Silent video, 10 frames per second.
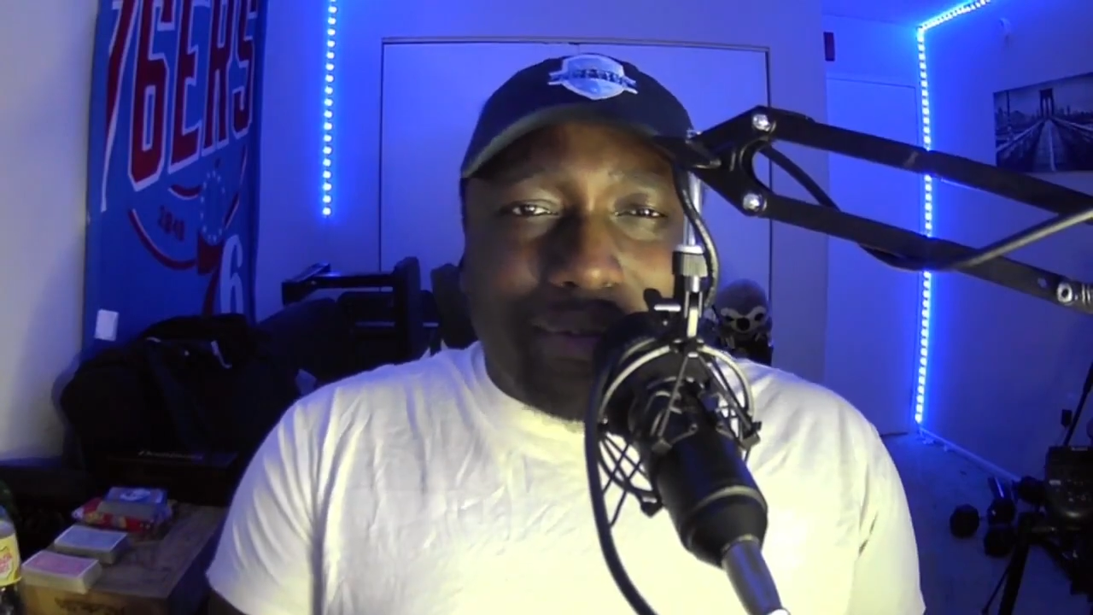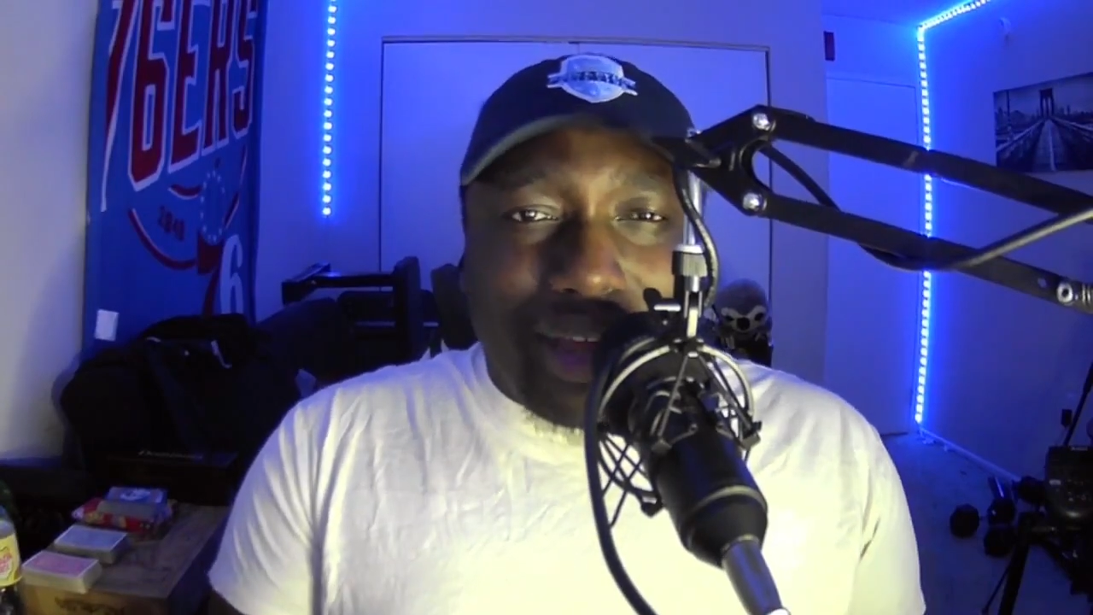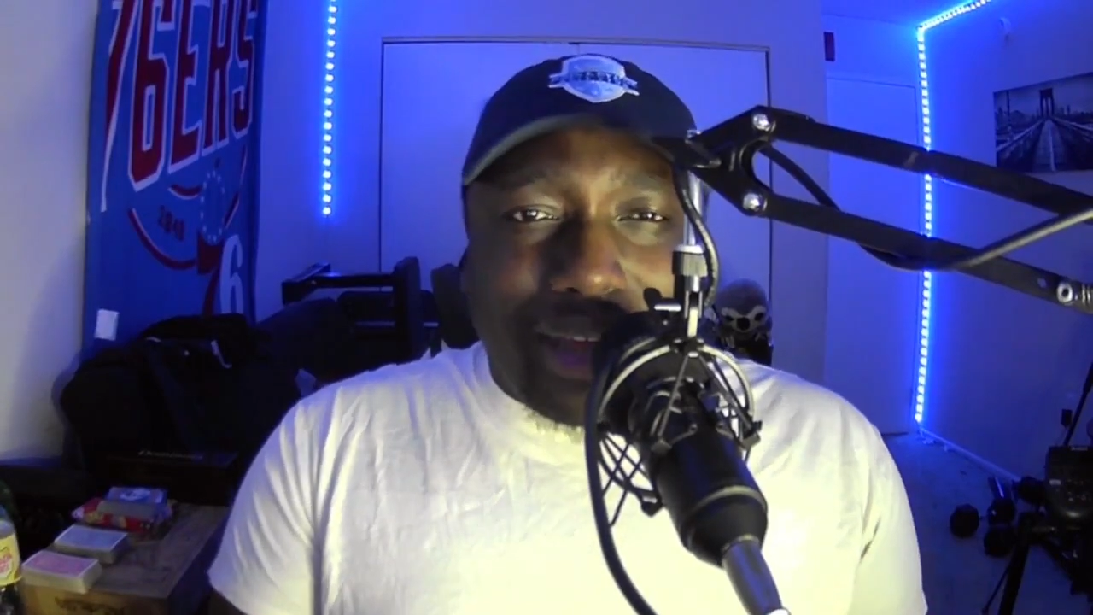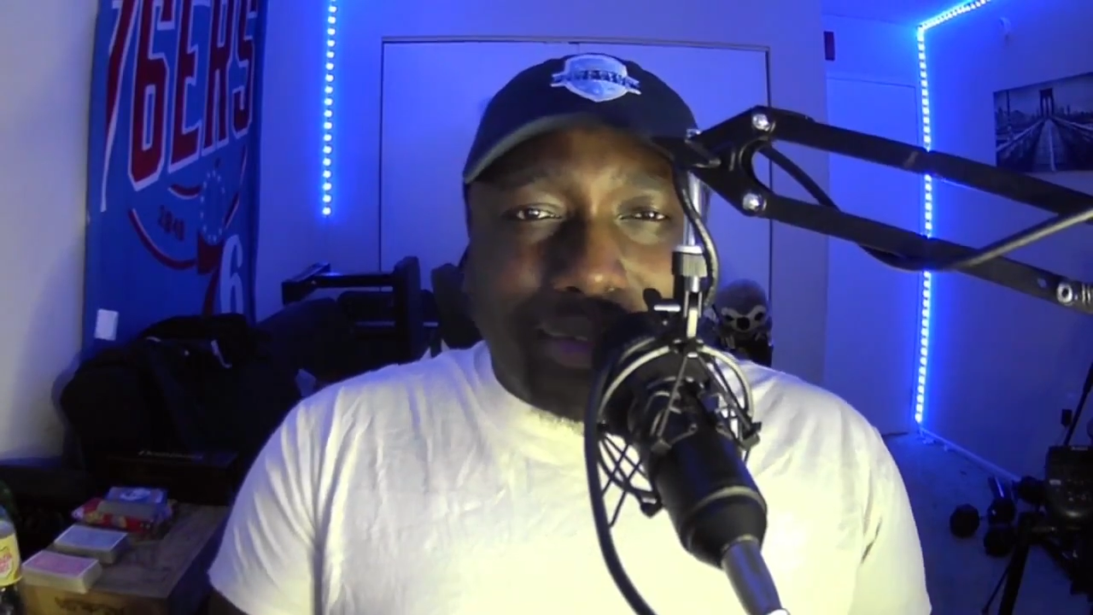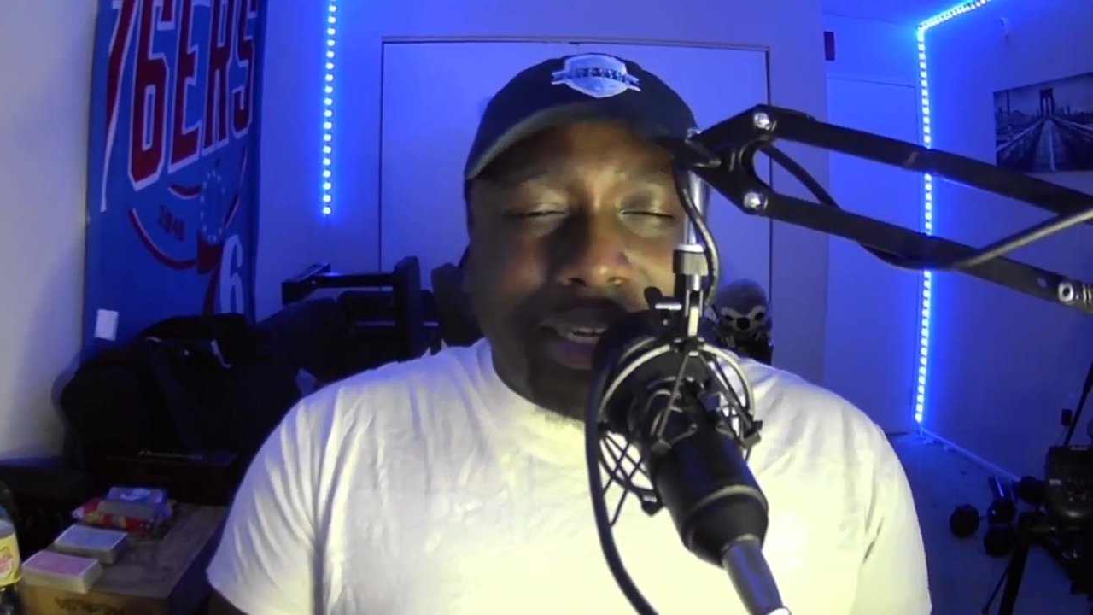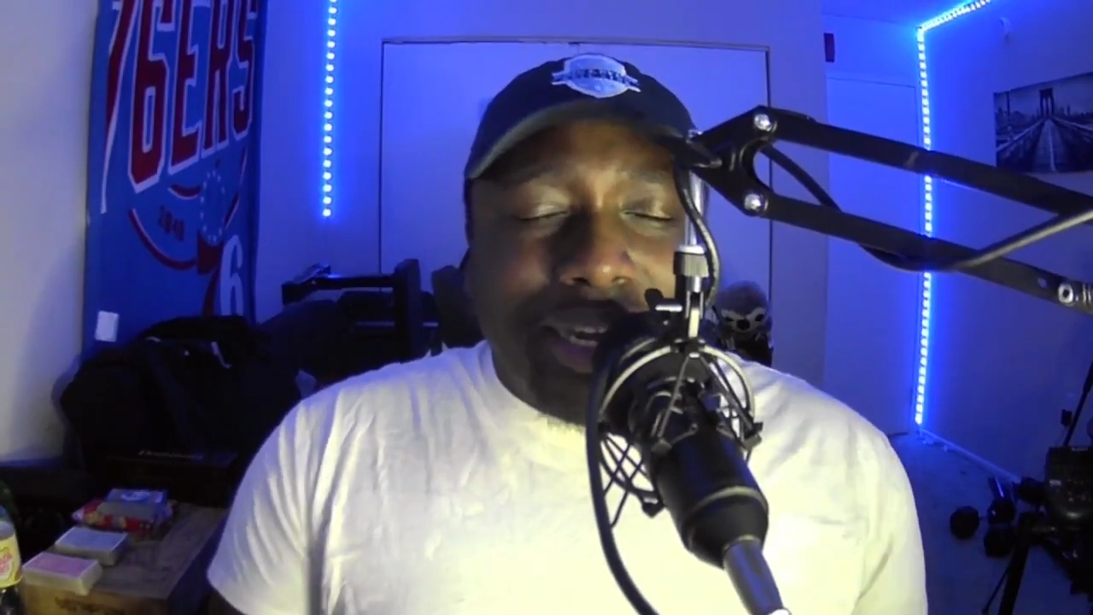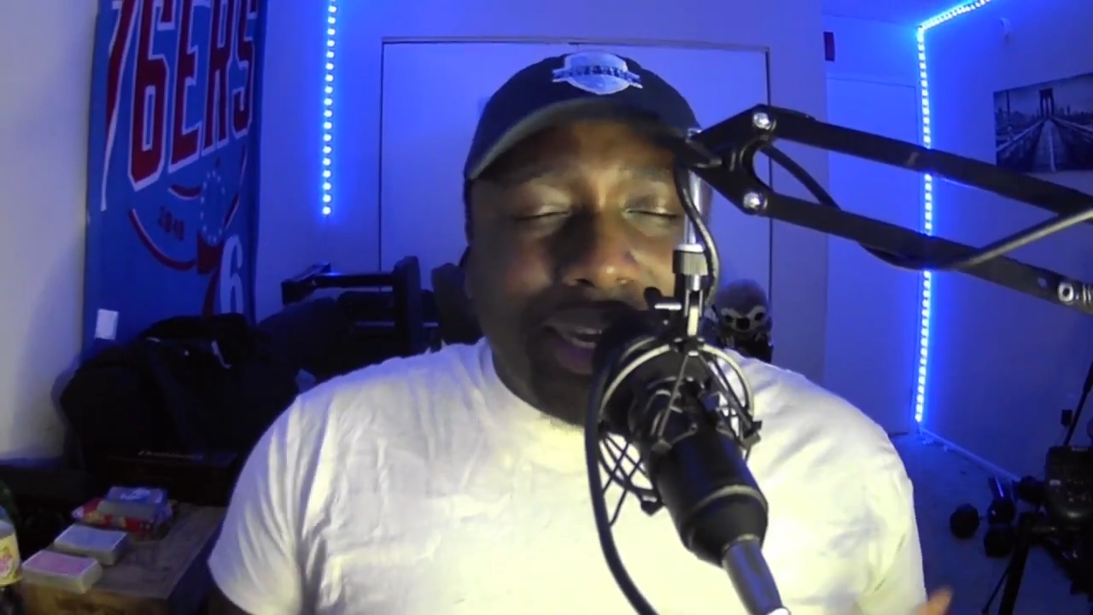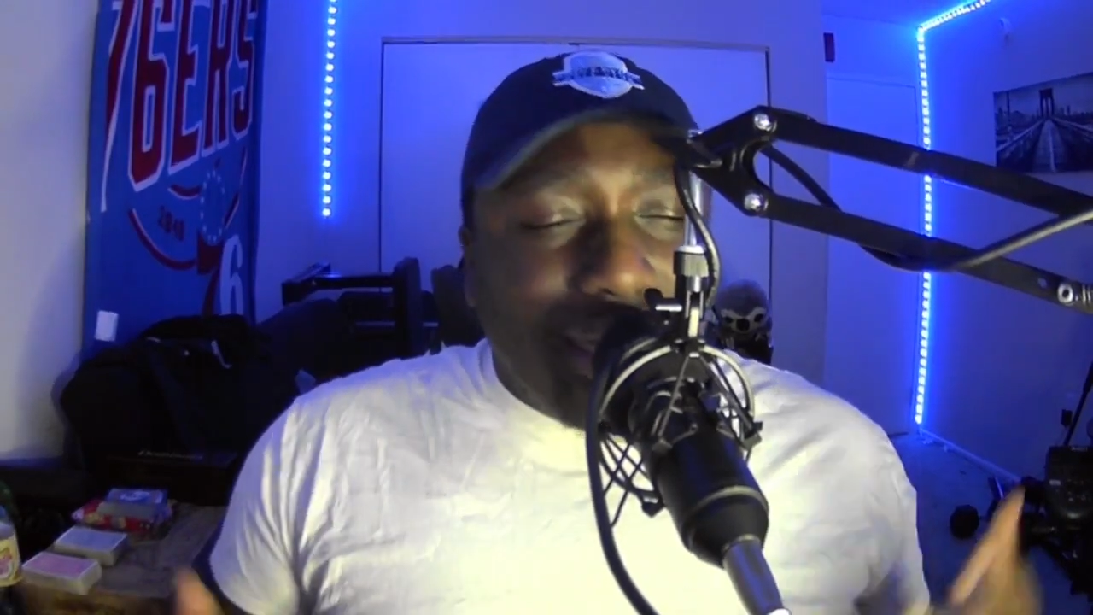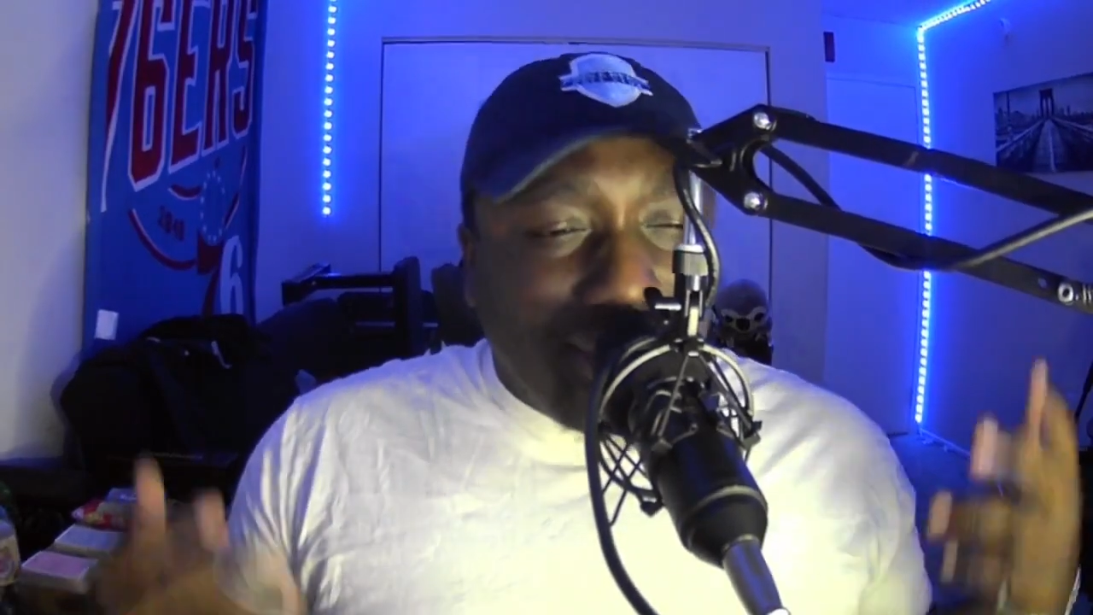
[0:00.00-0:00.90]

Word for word: vibes. And